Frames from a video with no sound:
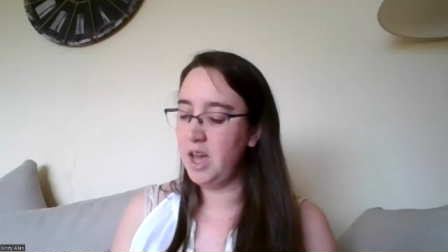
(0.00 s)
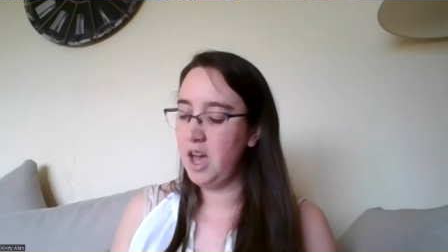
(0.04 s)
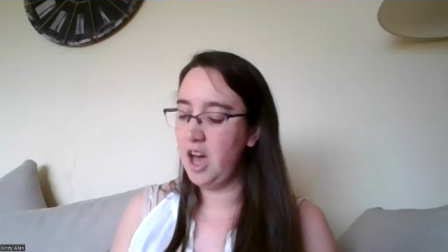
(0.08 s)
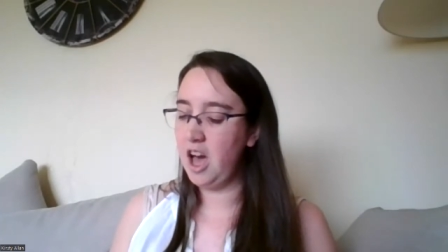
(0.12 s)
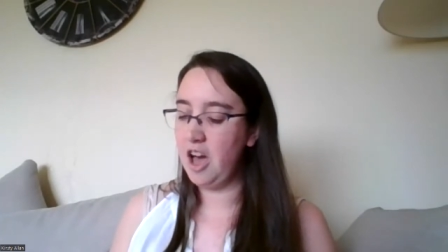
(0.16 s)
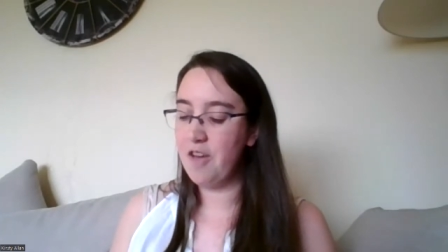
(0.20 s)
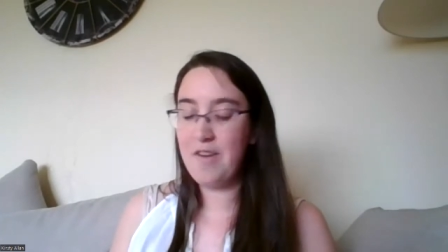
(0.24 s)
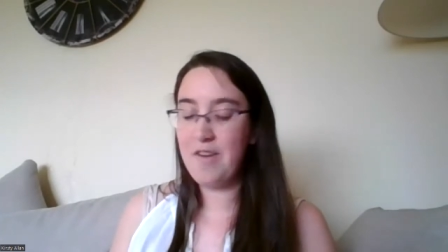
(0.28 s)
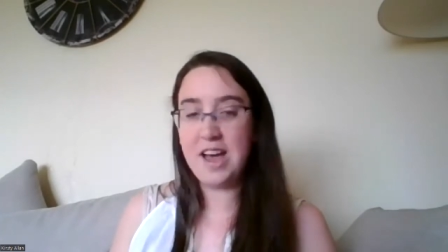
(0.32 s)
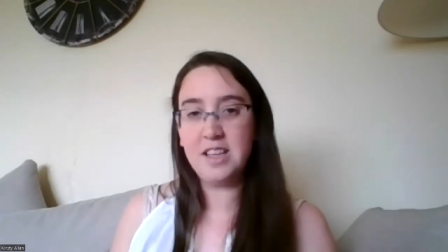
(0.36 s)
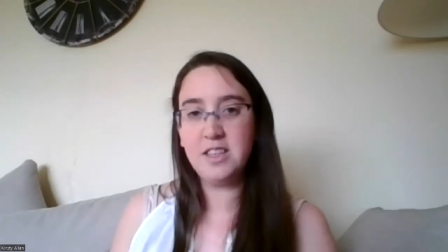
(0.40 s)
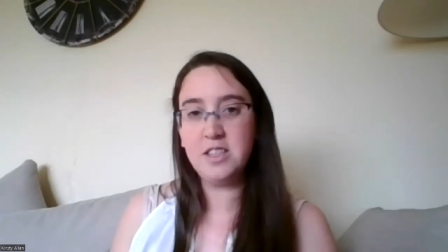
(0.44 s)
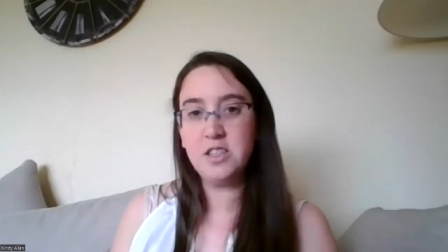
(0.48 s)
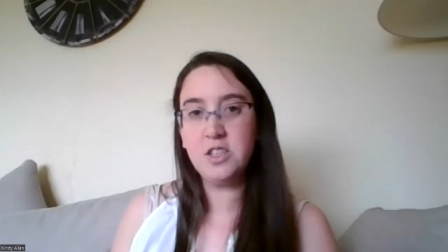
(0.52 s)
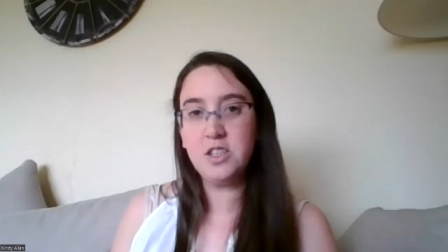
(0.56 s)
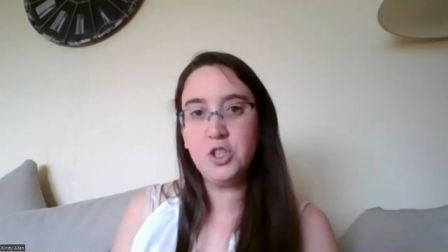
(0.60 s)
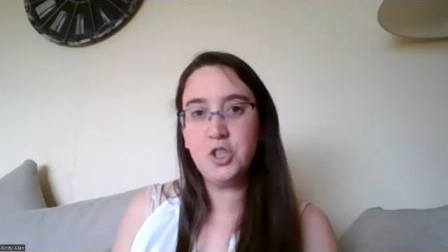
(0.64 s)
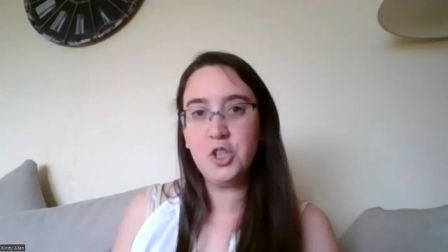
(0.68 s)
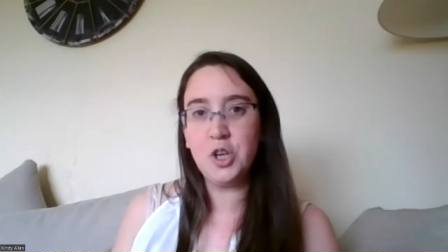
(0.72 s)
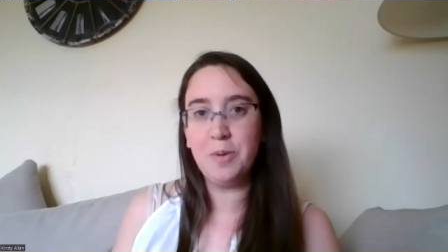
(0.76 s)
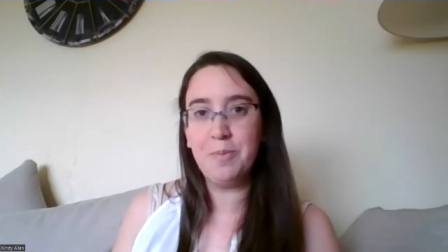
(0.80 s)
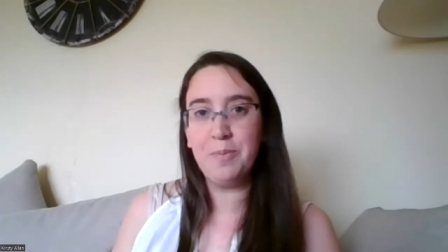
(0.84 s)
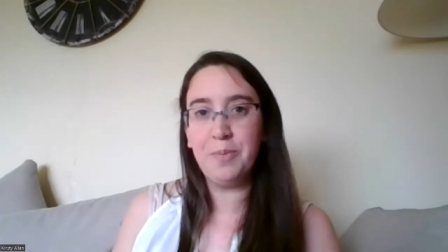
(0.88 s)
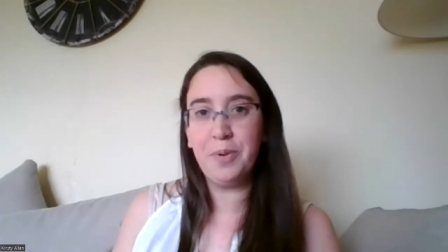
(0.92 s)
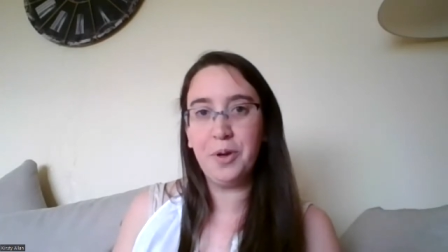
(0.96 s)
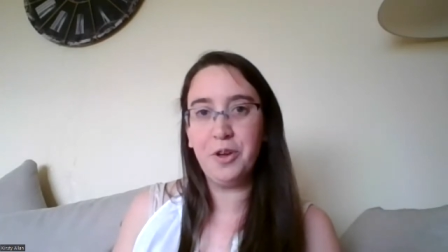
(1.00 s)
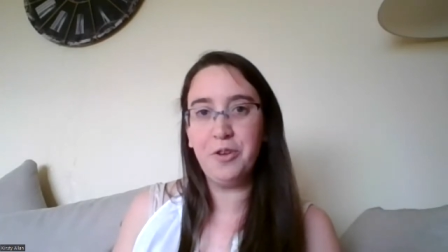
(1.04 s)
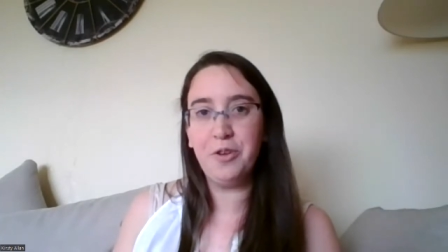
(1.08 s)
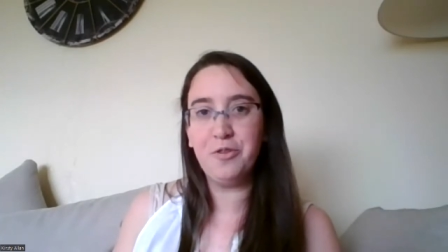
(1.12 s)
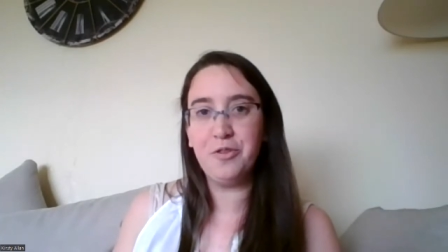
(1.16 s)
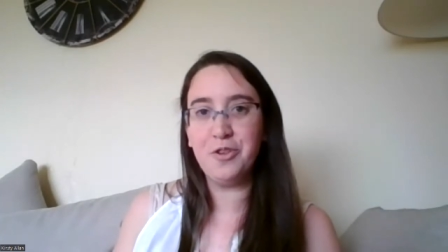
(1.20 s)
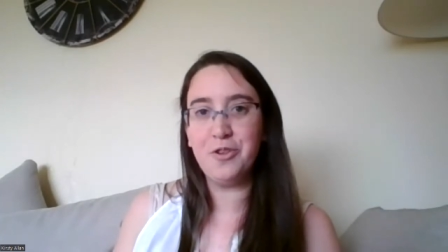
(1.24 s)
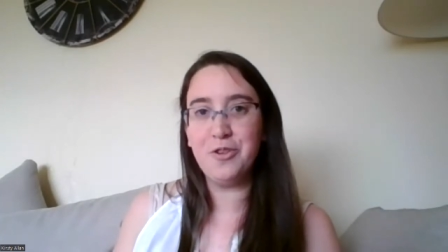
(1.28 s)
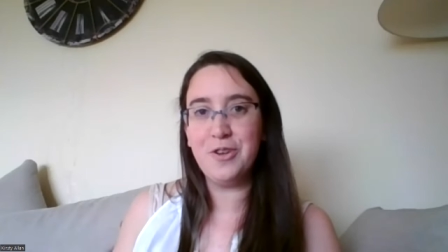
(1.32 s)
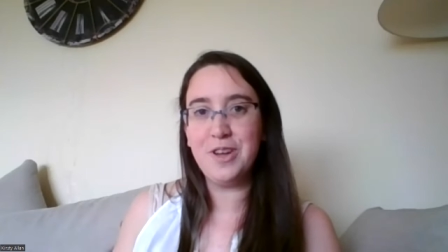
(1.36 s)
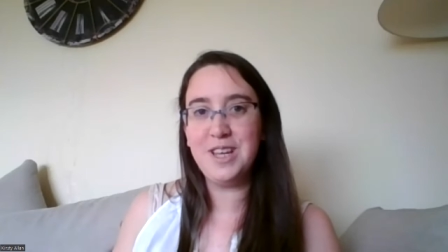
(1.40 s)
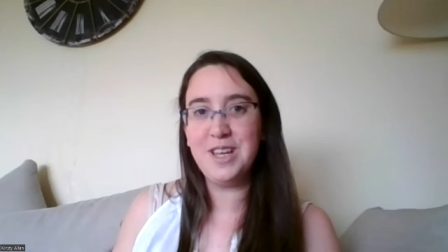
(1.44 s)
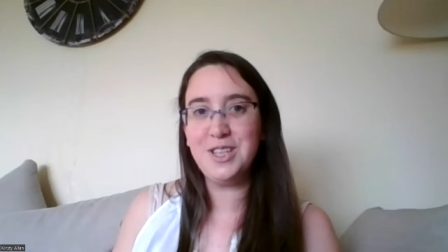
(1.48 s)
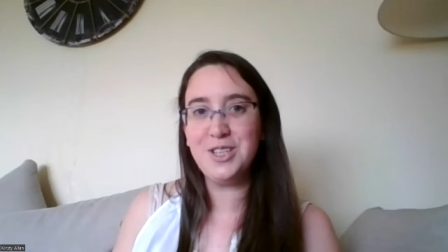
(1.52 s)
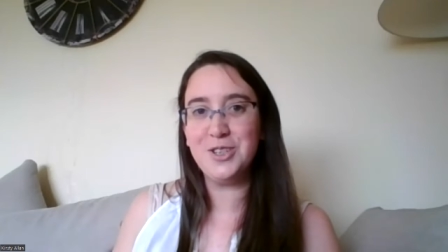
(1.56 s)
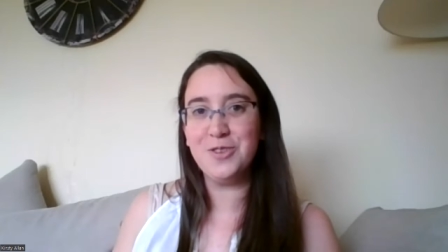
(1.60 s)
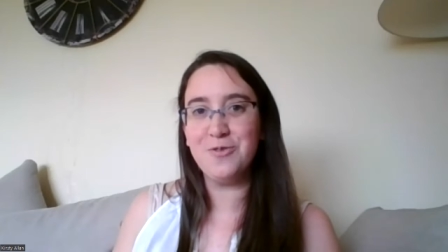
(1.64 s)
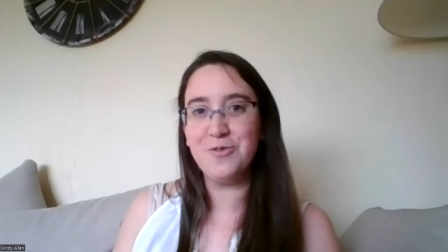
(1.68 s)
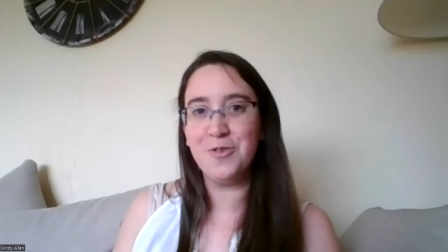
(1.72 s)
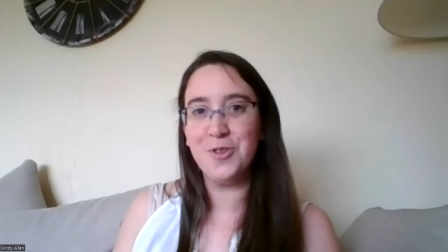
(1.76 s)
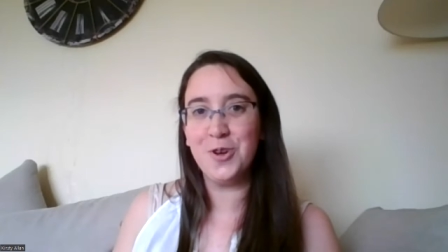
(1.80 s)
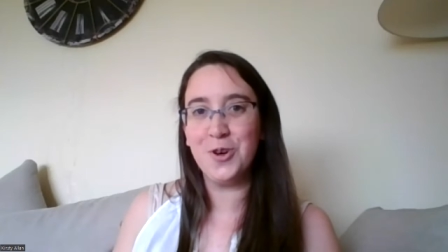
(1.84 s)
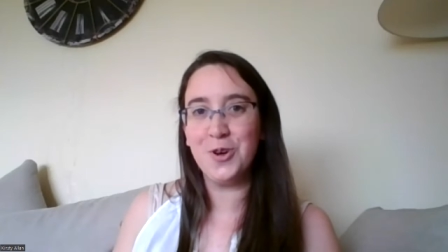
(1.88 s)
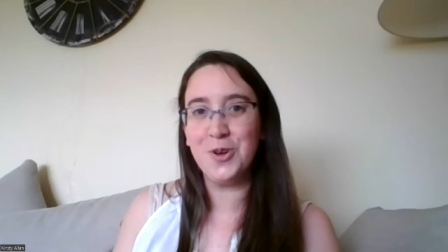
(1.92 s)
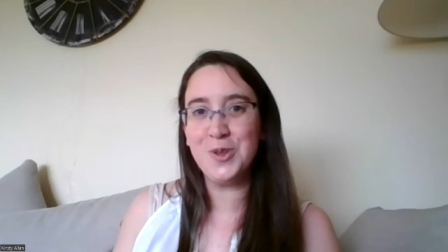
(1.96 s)
I've had to jump over each of
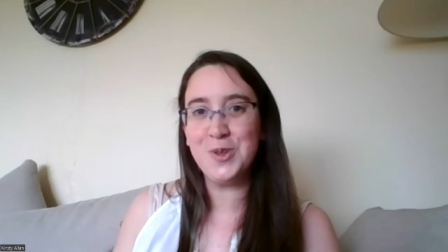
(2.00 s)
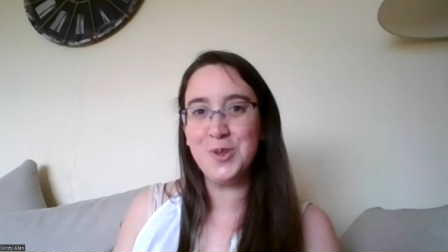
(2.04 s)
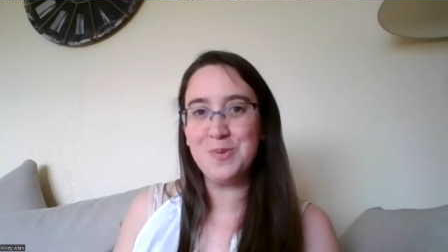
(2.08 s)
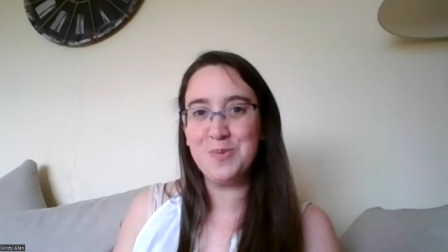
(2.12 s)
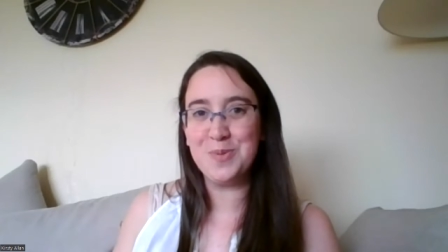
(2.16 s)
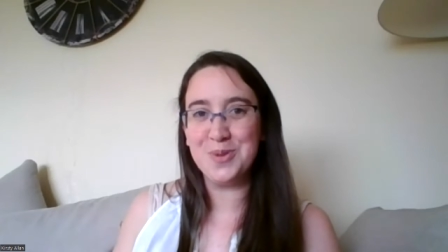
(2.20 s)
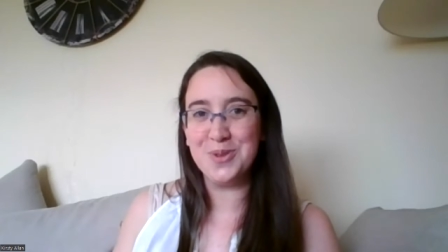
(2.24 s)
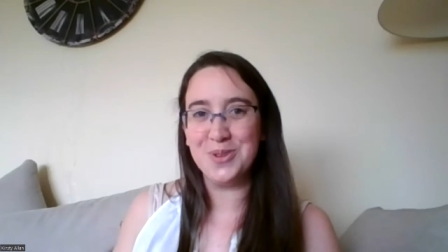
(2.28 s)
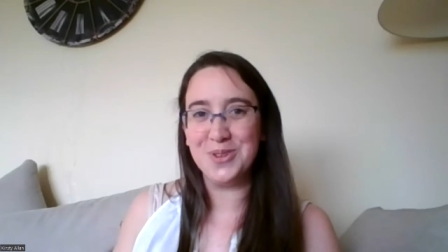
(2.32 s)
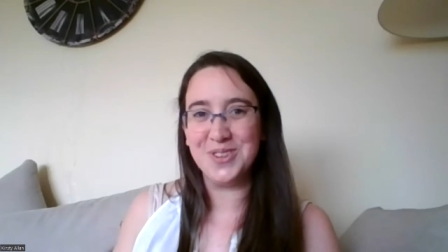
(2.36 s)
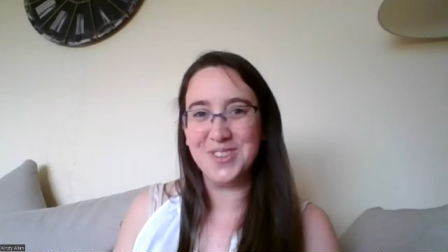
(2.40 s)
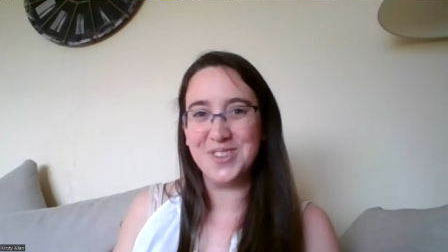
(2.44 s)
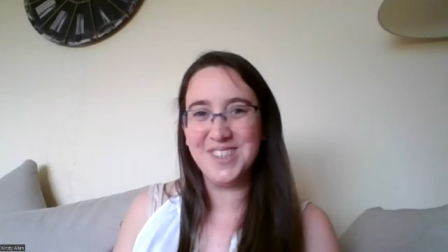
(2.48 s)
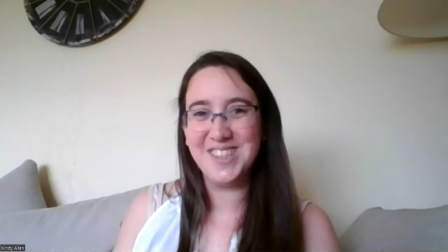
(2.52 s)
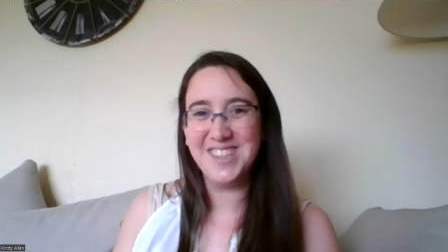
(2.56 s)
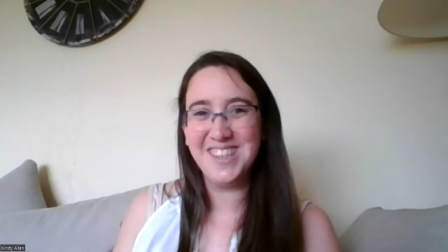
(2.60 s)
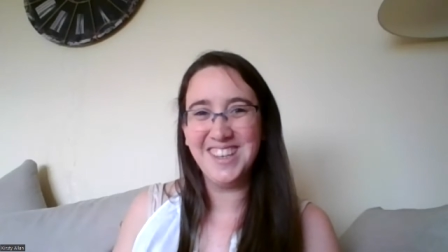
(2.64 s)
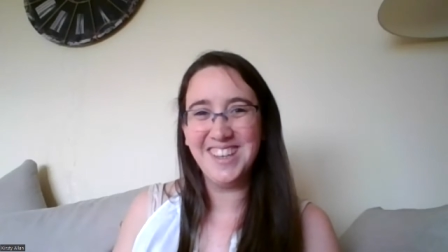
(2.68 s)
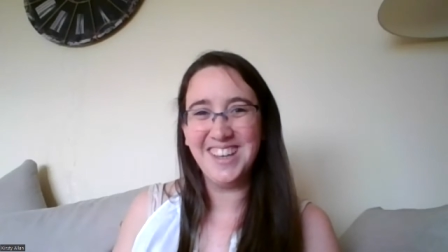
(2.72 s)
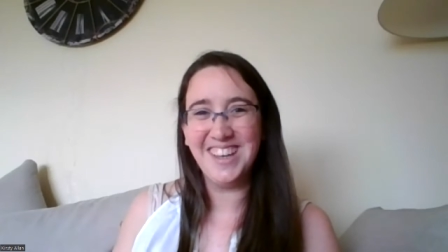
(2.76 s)
the Gospels